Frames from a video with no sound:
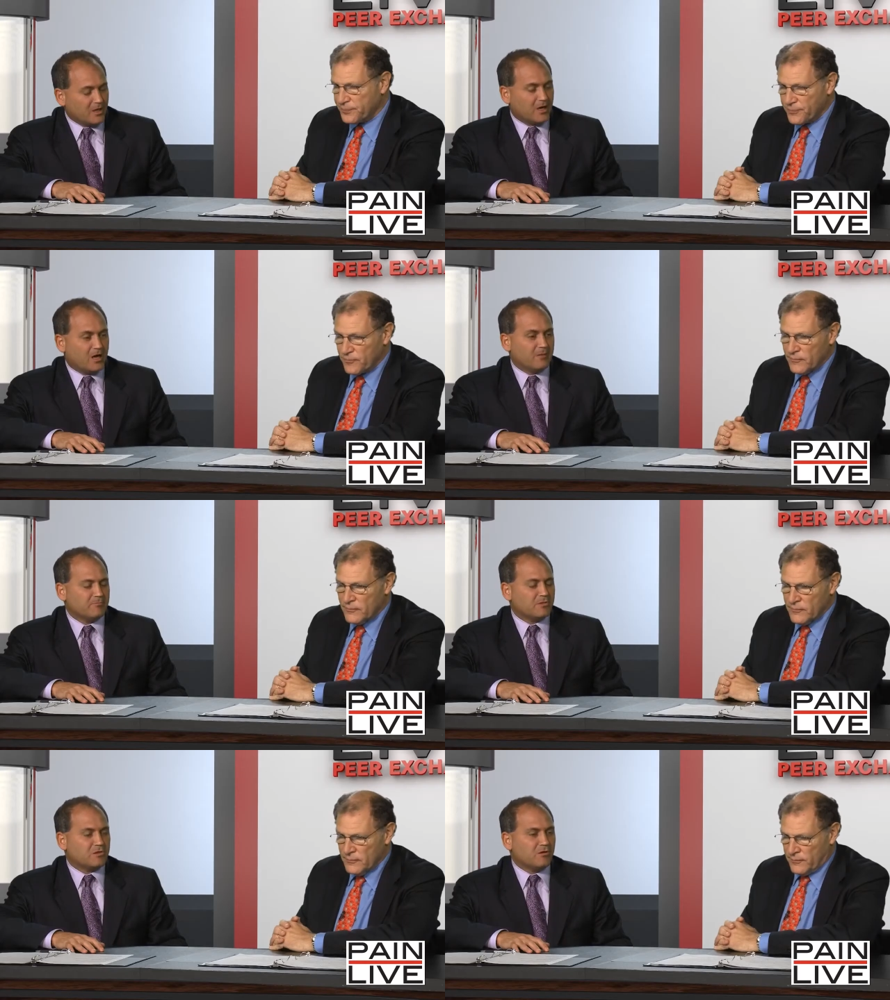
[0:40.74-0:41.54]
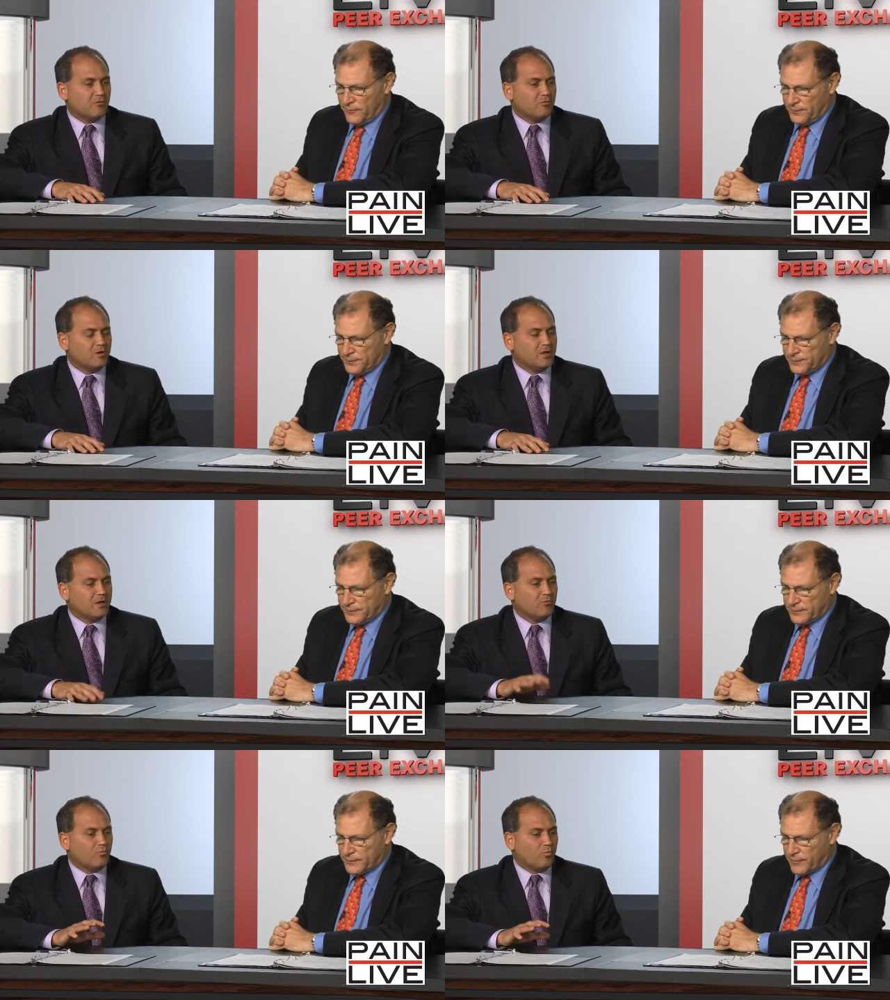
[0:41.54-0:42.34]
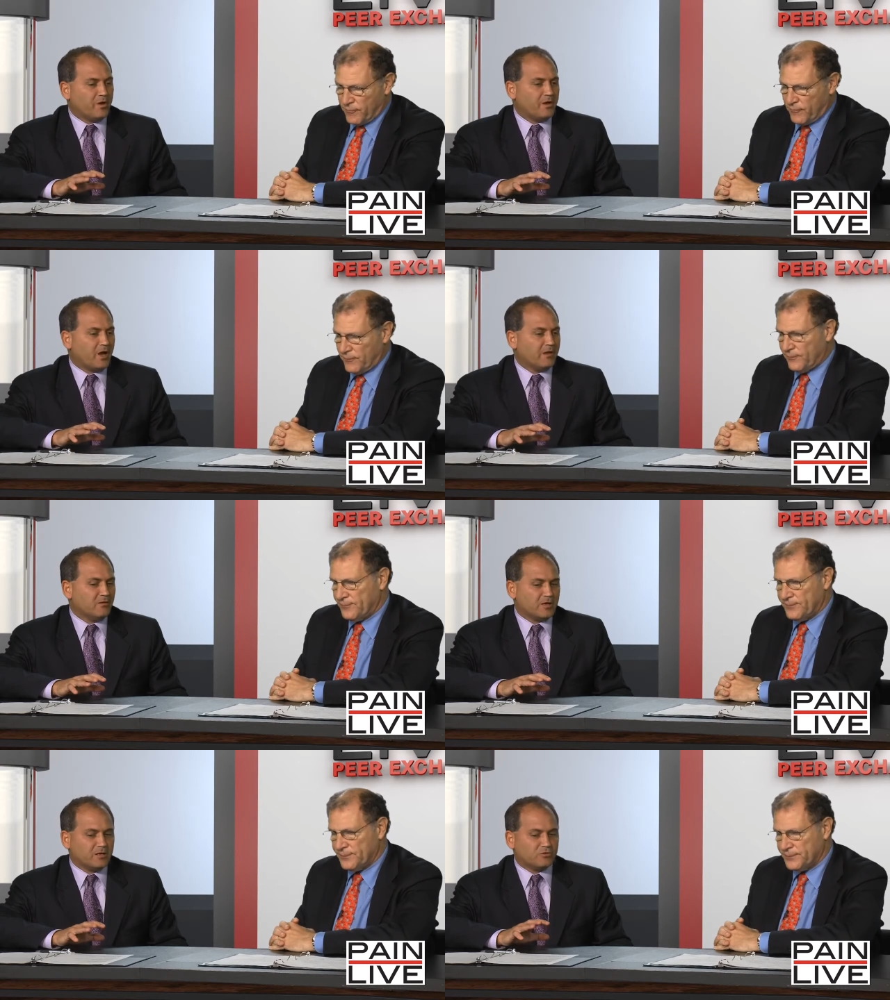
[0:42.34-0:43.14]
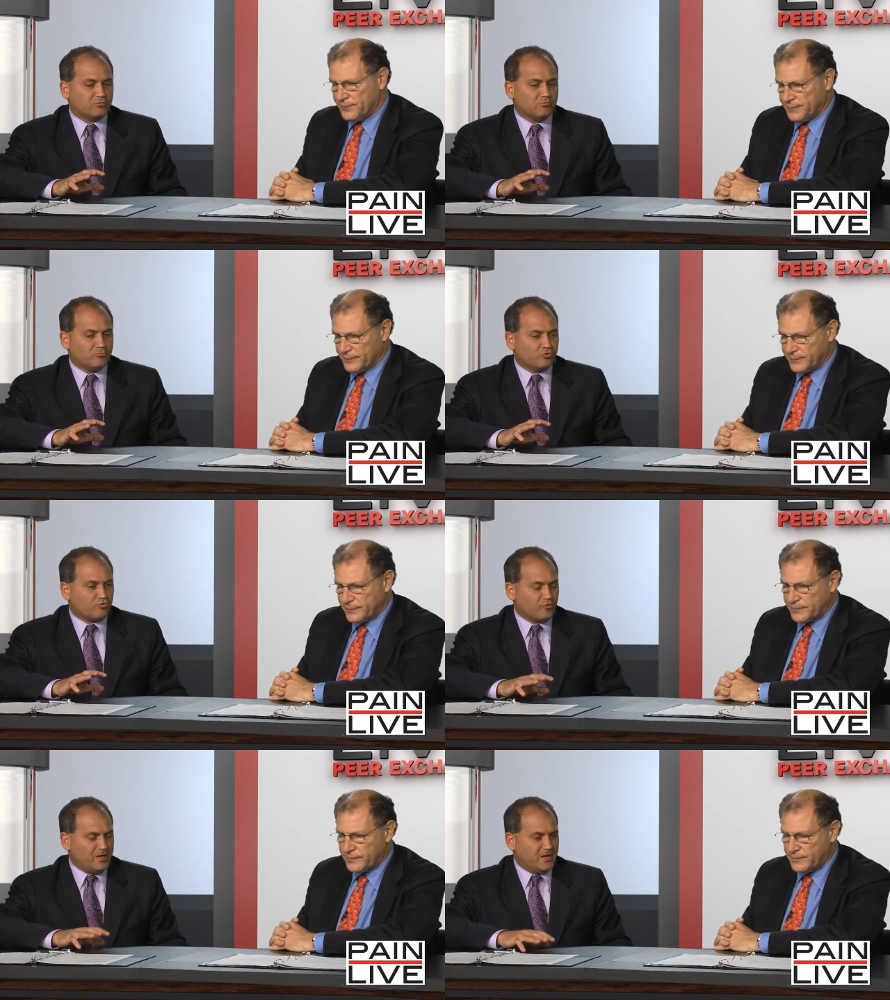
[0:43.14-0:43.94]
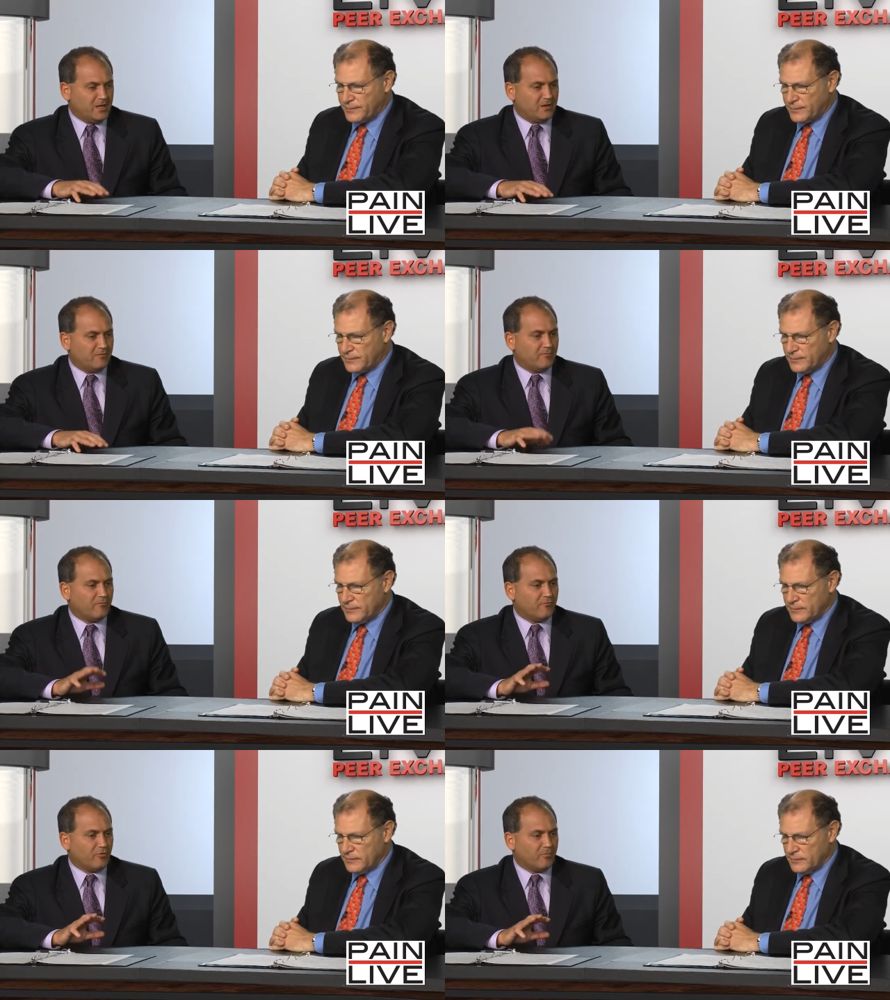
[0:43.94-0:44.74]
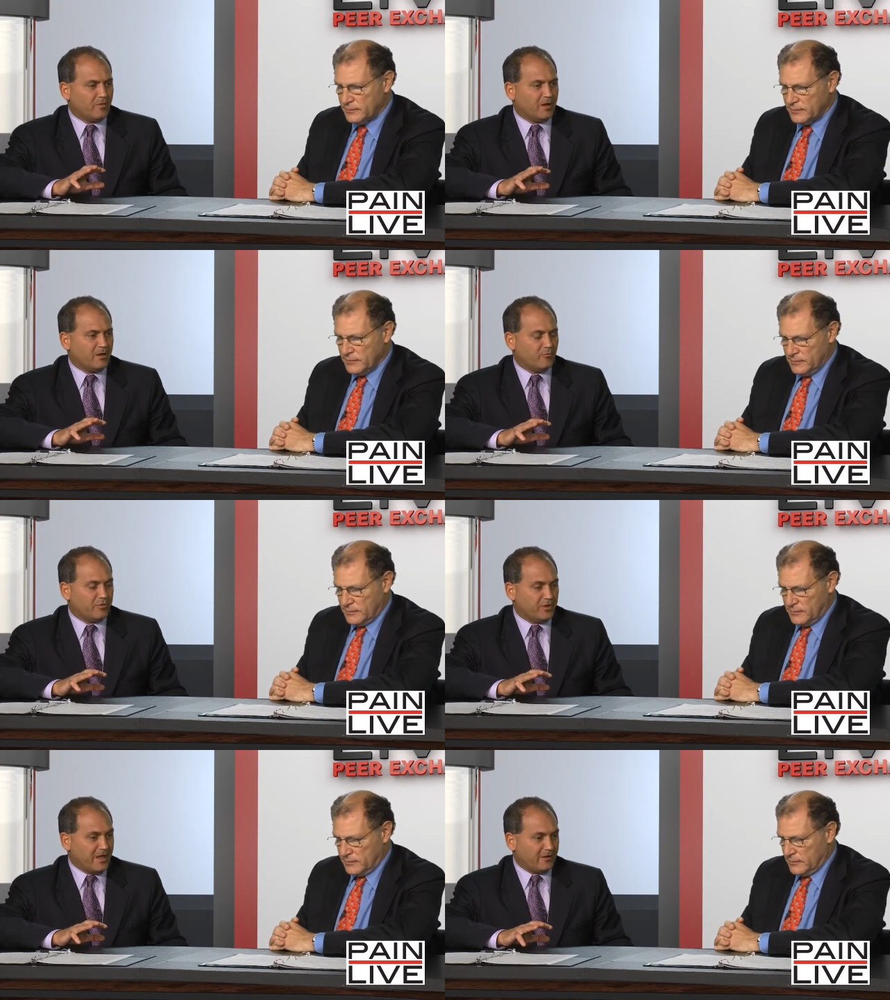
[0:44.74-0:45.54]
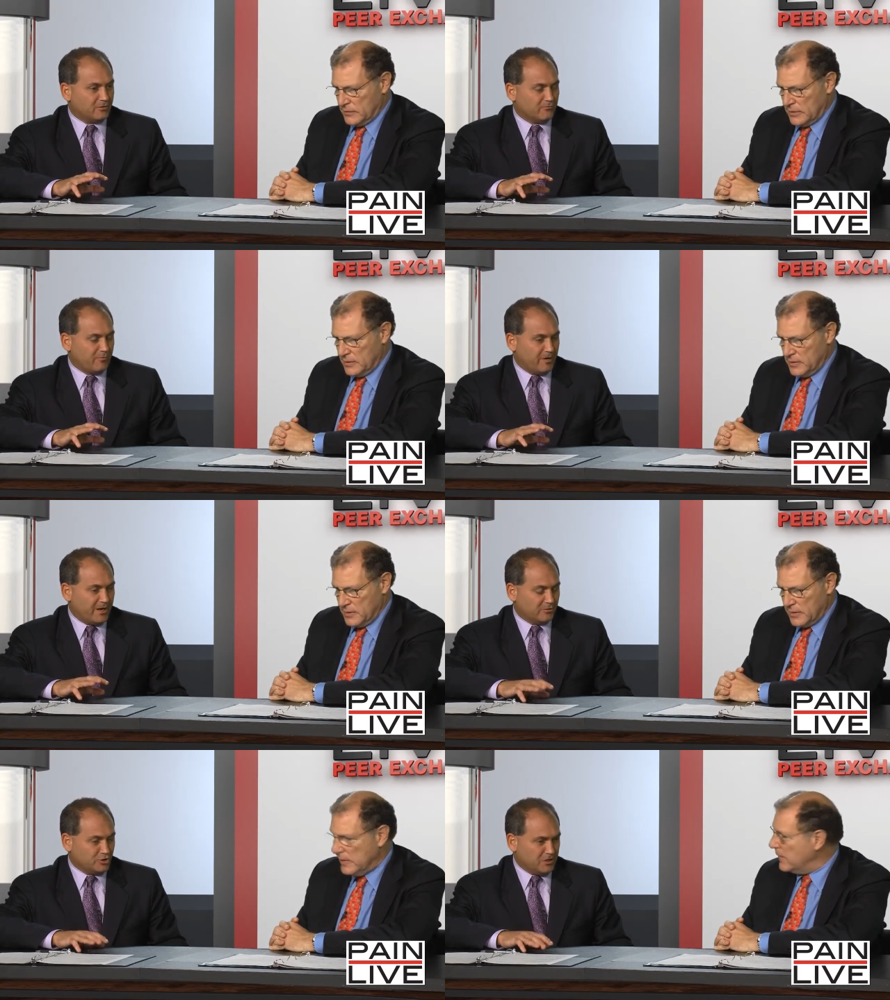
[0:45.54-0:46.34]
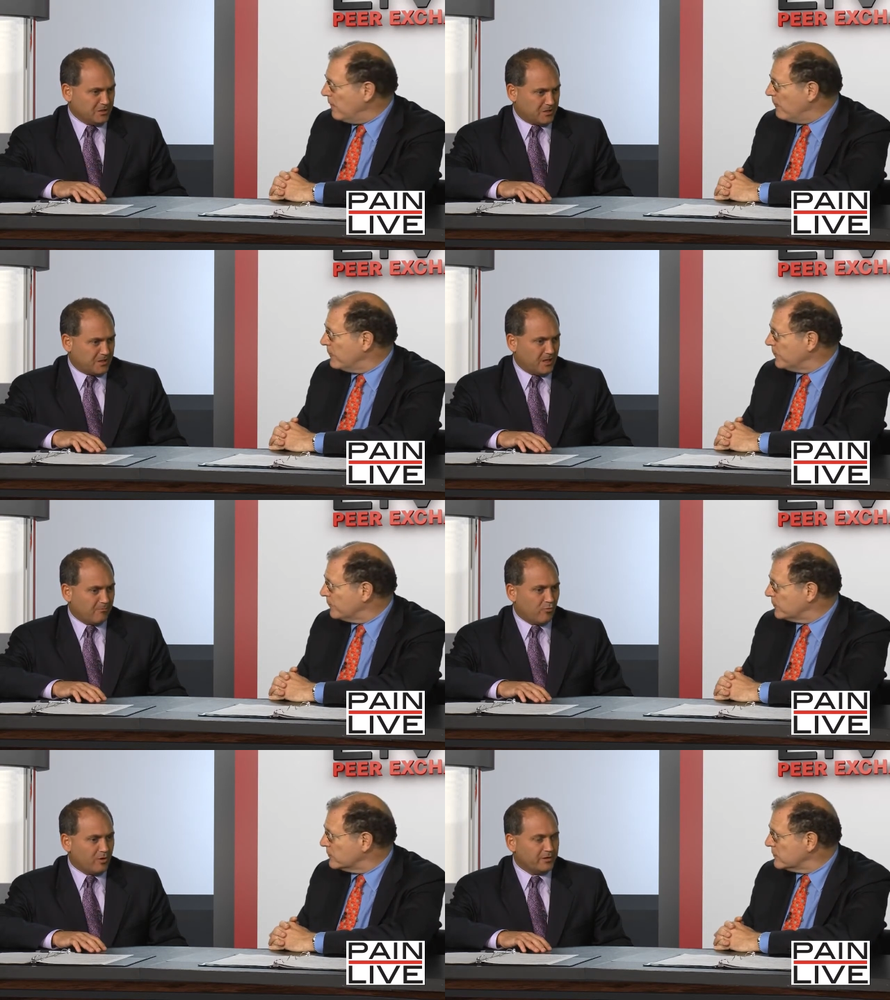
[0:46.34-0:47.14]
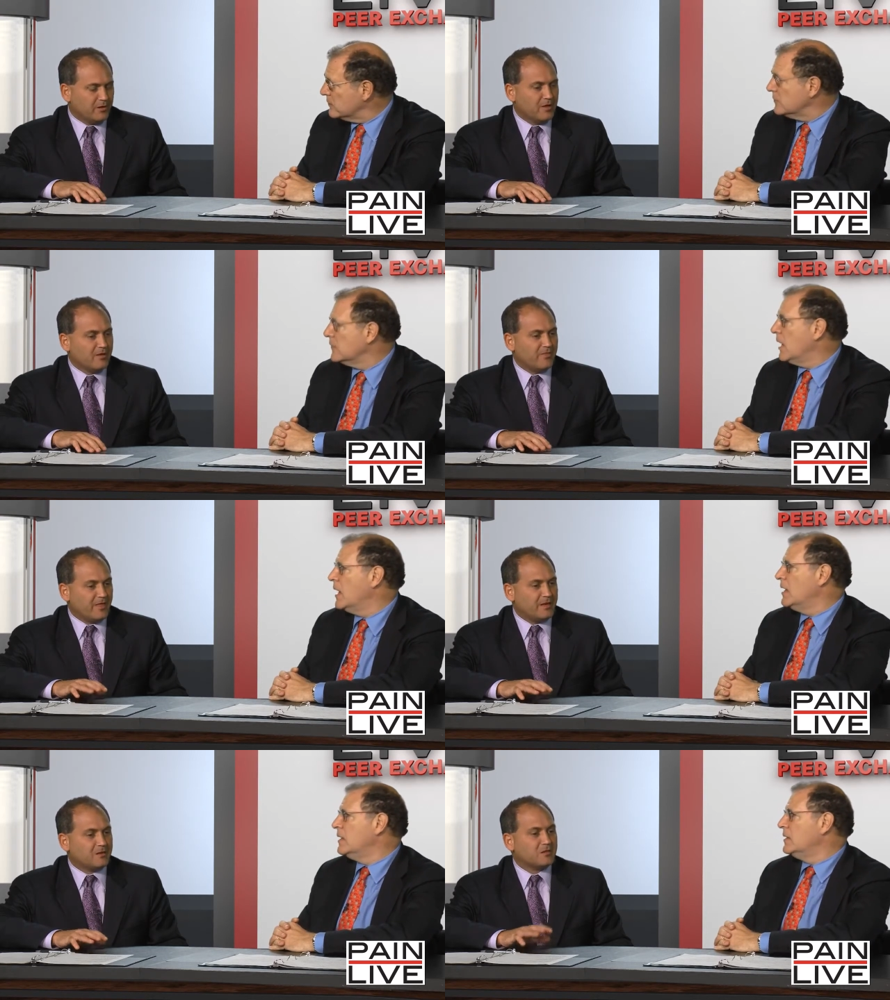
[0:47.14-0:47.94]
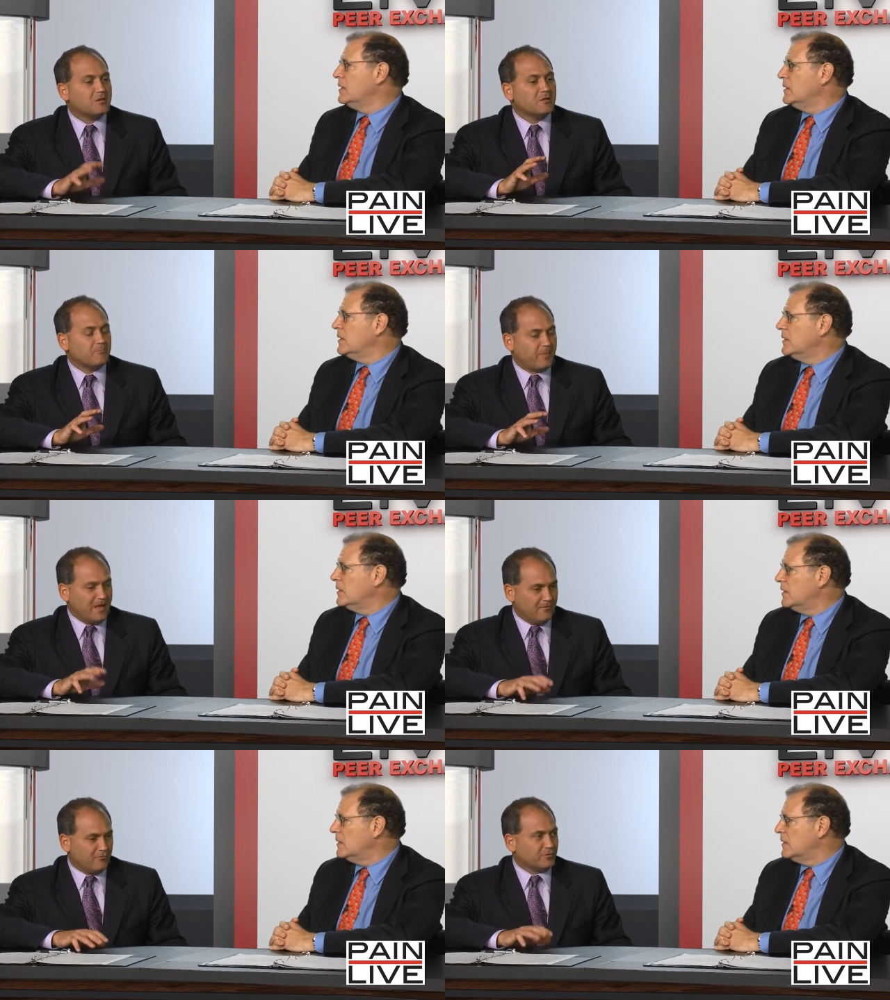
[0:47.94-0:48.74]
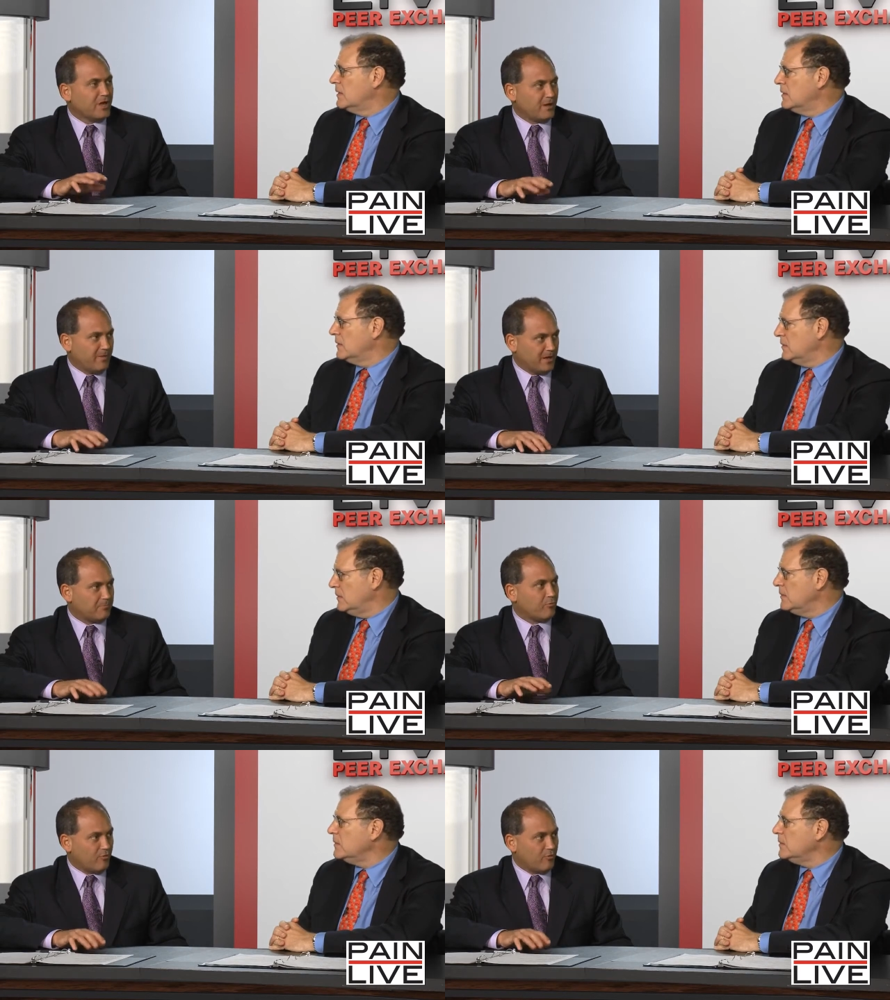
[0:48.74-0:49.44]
Speaker 1: Um, so when I look at treating it from, uh, with an, from an analgesic standpoint, then it's painful diabetic